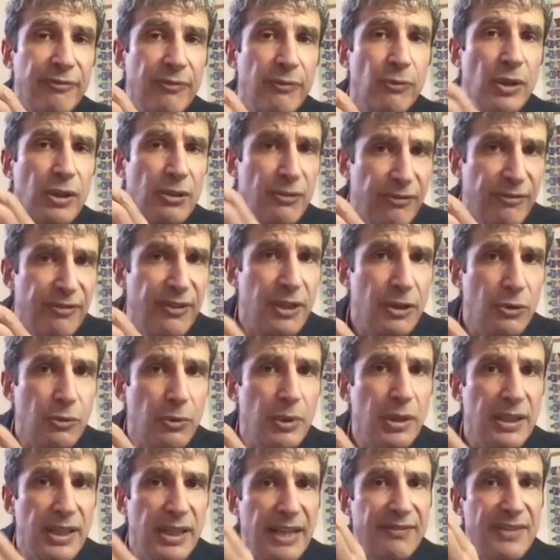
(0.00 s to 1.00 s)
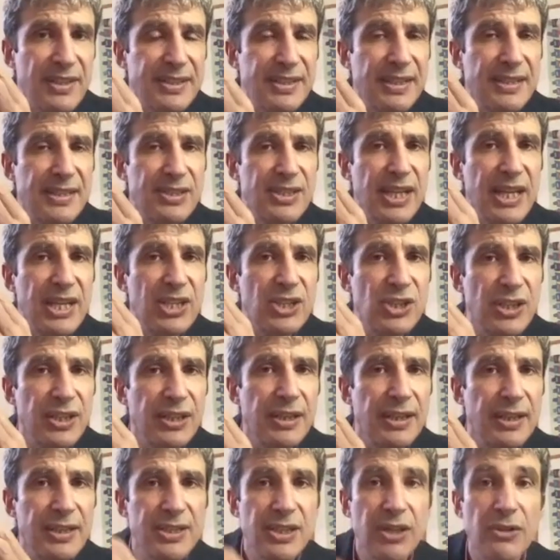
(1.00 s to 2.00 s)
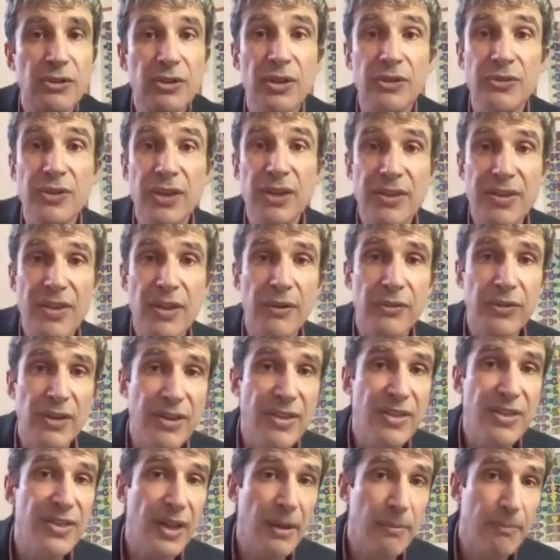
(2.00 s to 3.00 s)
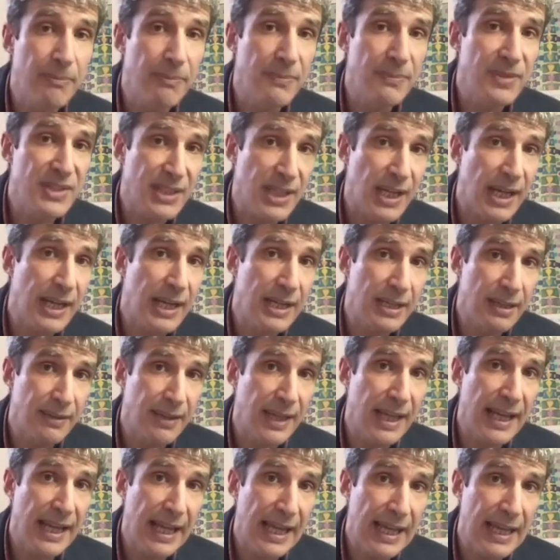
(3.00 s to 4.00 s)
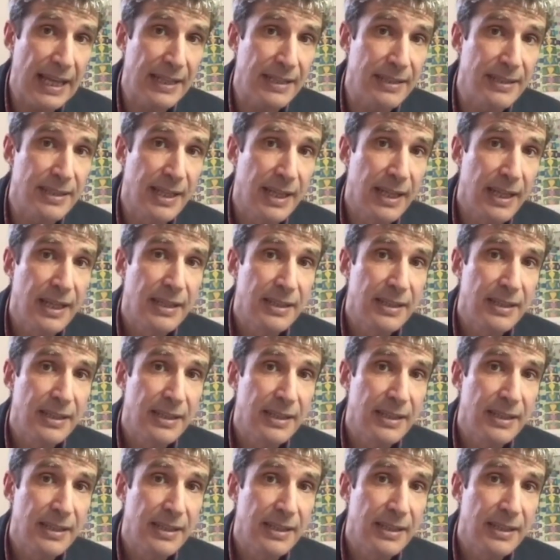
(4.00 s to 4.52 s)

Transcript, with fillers: will feel will have the sensation it's only on the on the thumb side of the hand